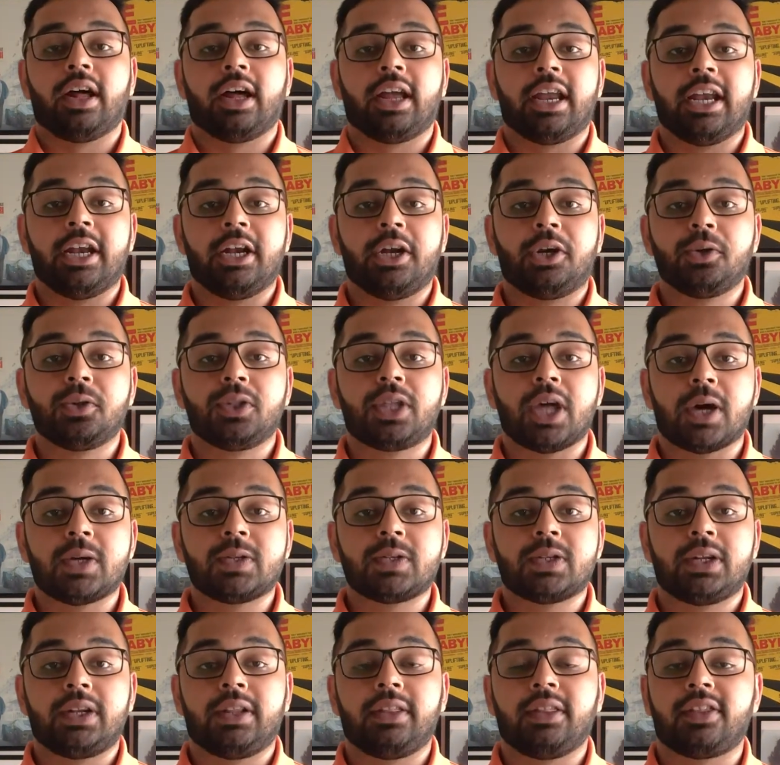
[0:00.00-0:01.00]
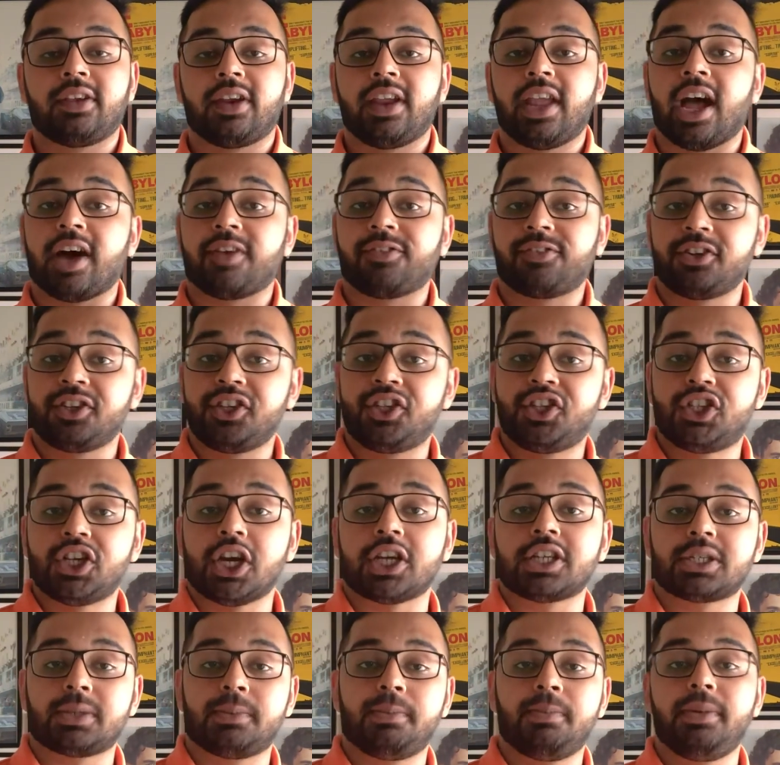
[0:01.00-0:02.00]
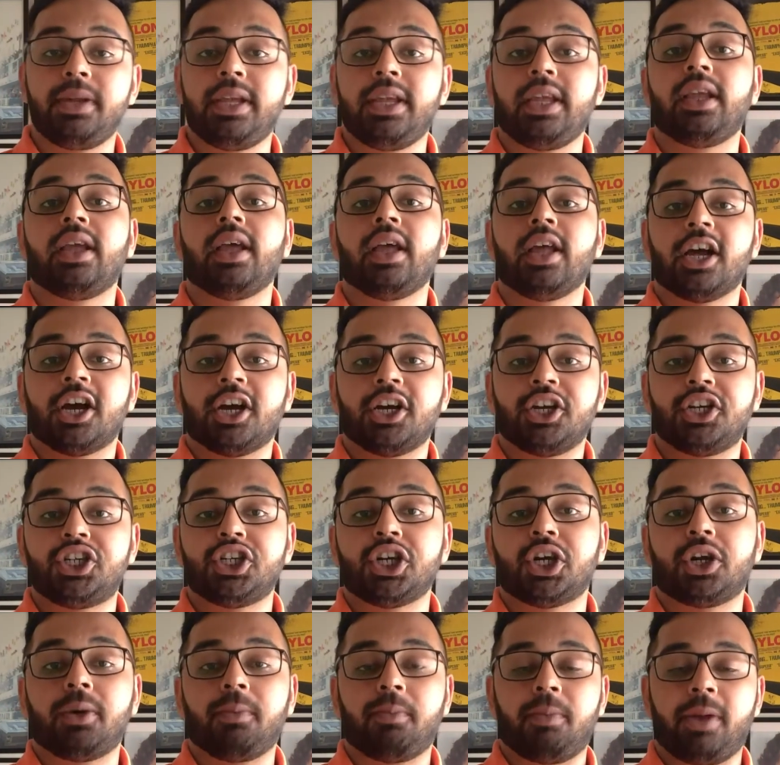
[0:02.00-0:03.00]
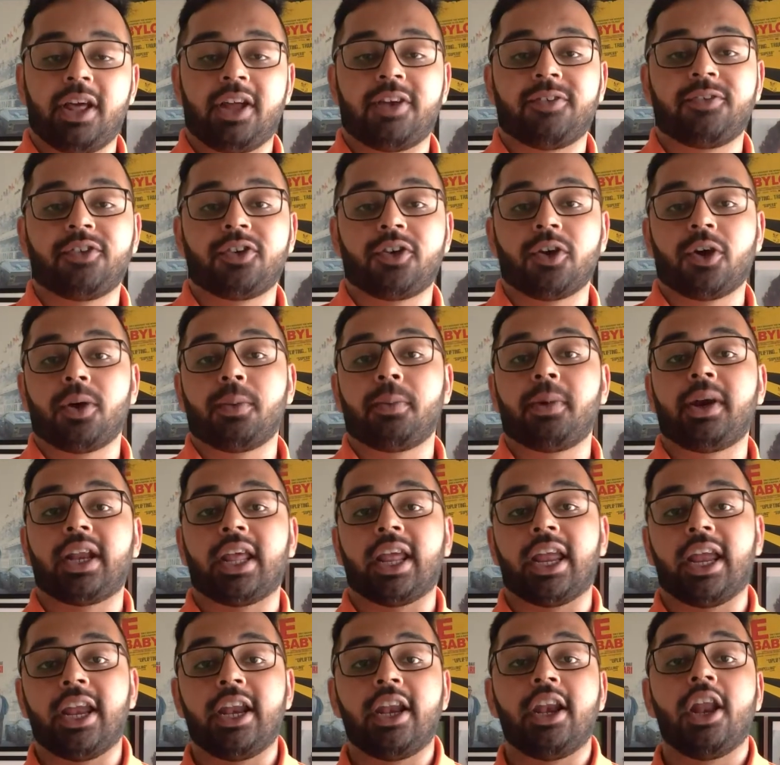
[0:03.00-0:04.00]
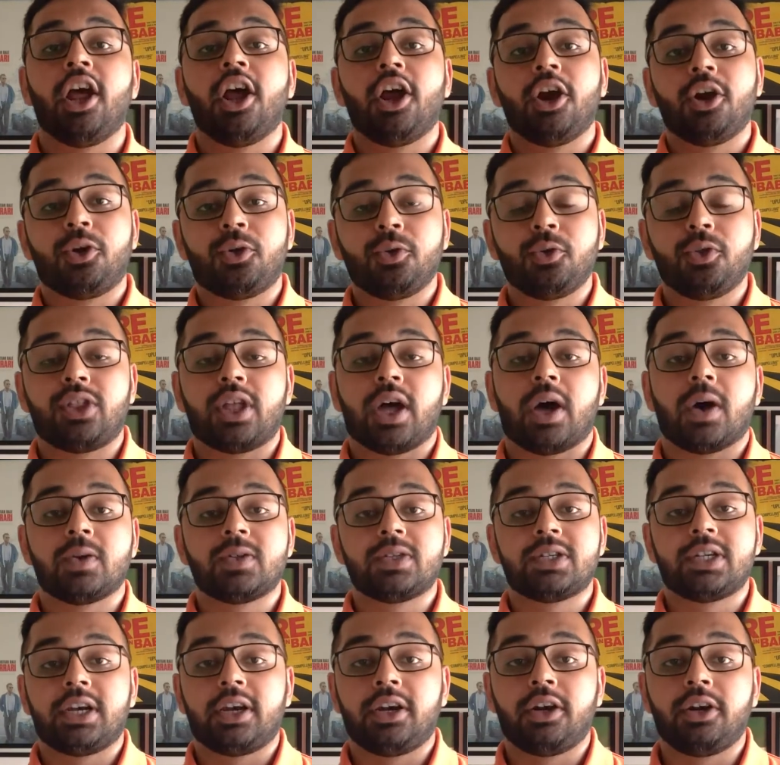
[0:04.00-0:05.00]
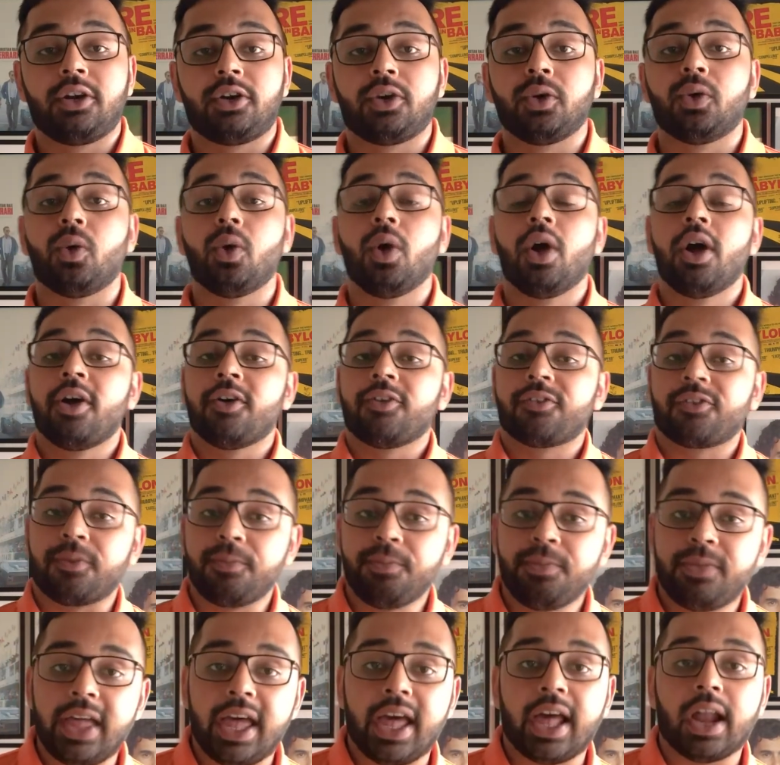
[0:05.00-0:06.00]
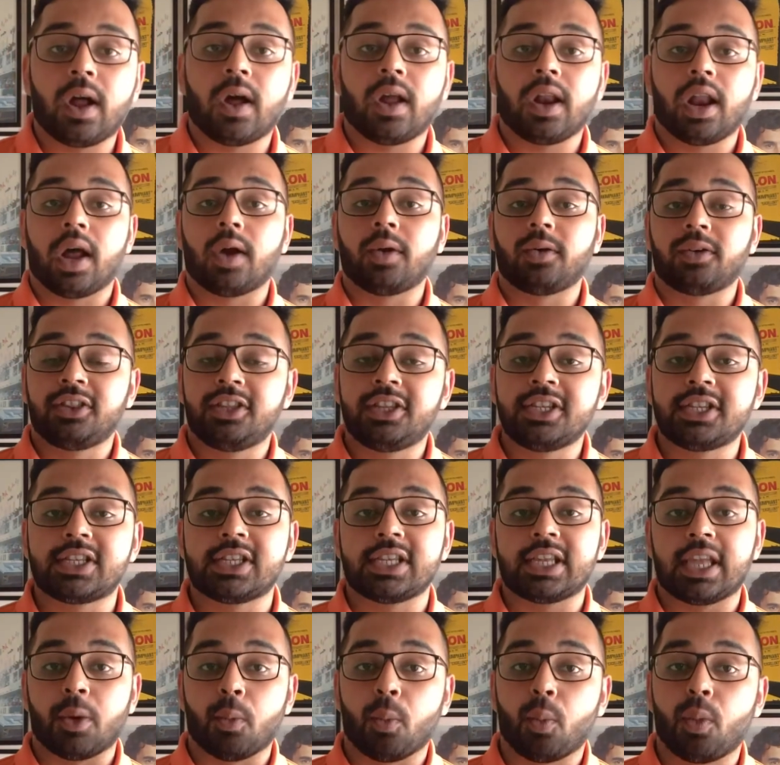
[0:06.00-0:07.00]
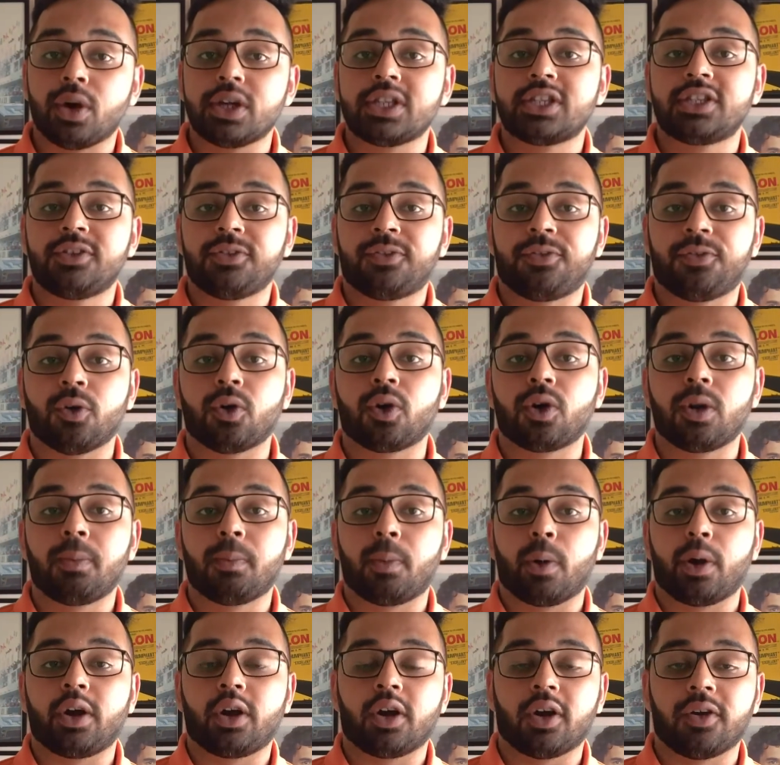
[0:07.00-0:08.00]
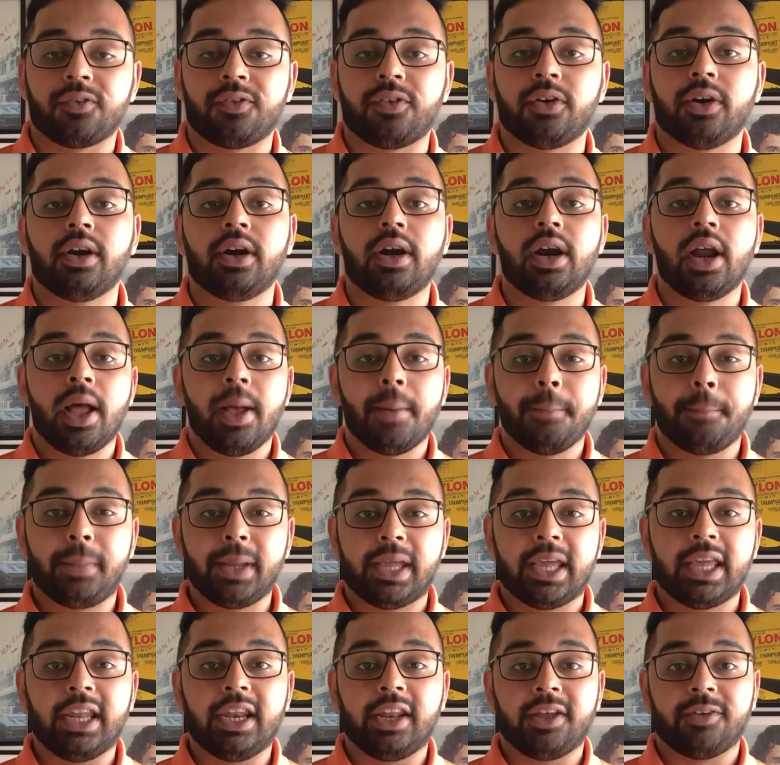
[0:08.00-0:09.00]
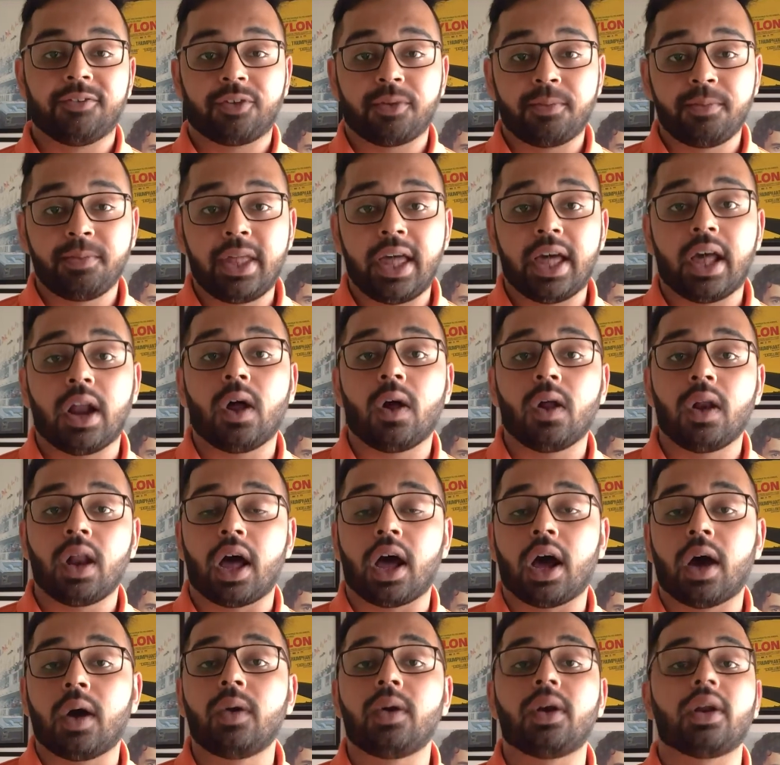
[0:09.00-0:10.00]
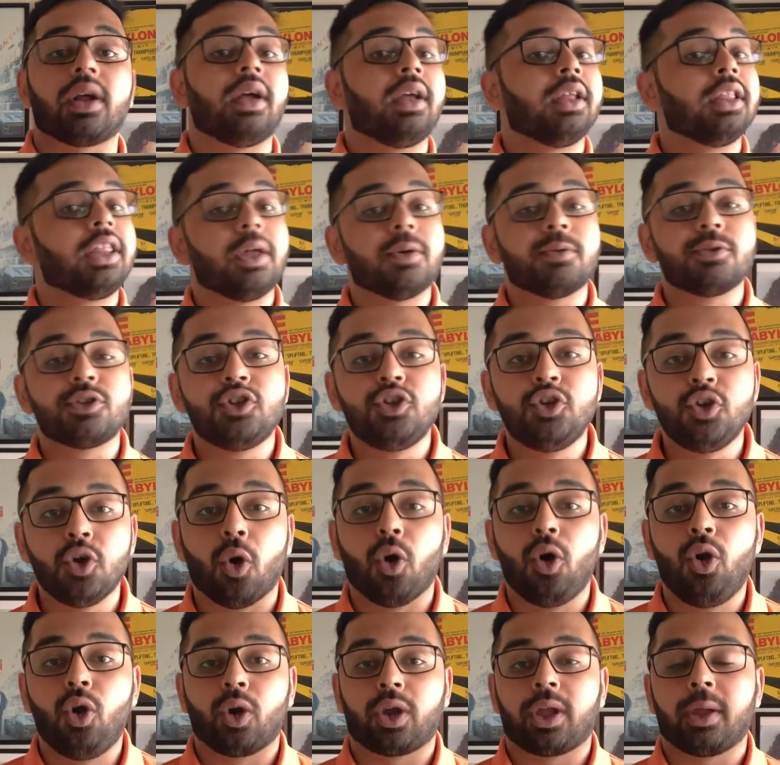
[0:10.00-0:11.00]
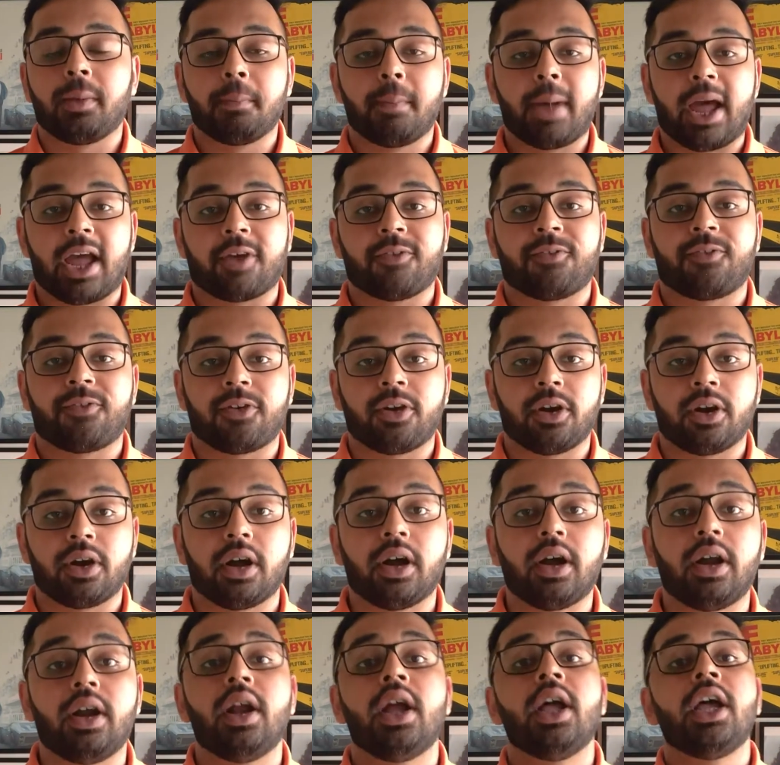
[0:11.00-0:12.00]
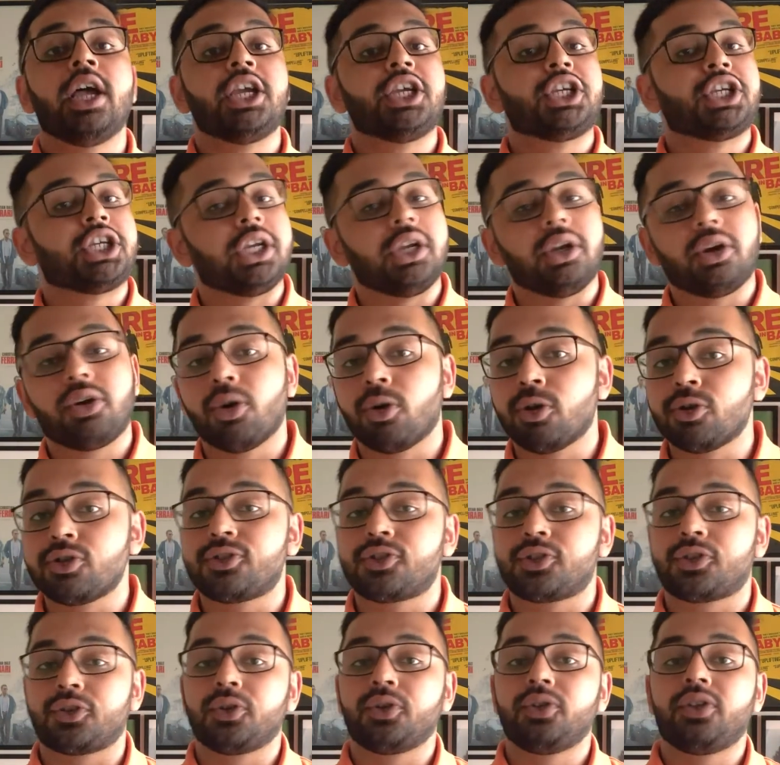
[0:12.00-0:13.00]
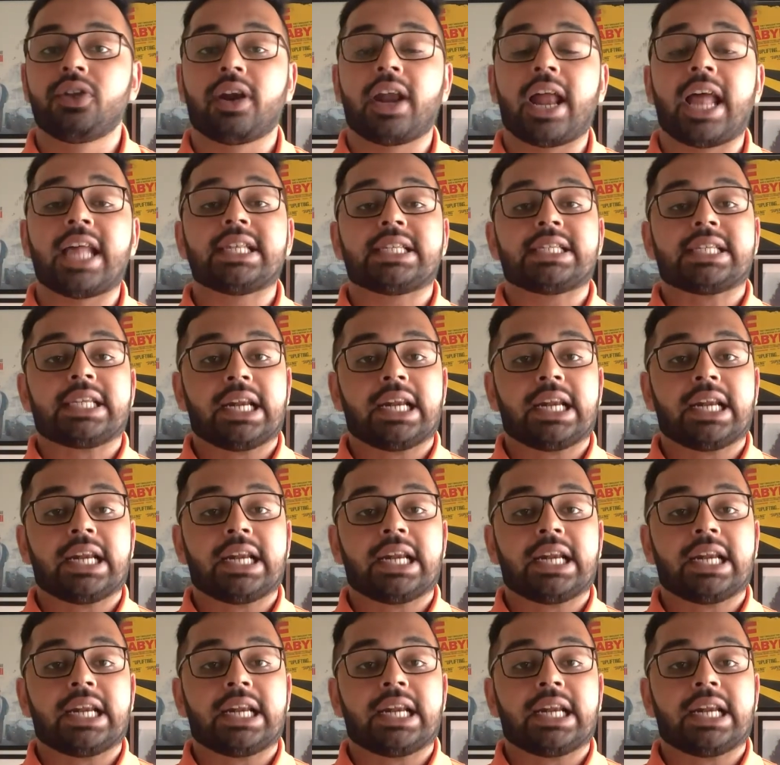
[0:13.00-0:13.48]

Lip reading: in 2003 after just being adjourned player of the tournament in 2002. From there on out, this was the focal point of her beginning. From there on out, there was no looking back for her. She rose through the ranks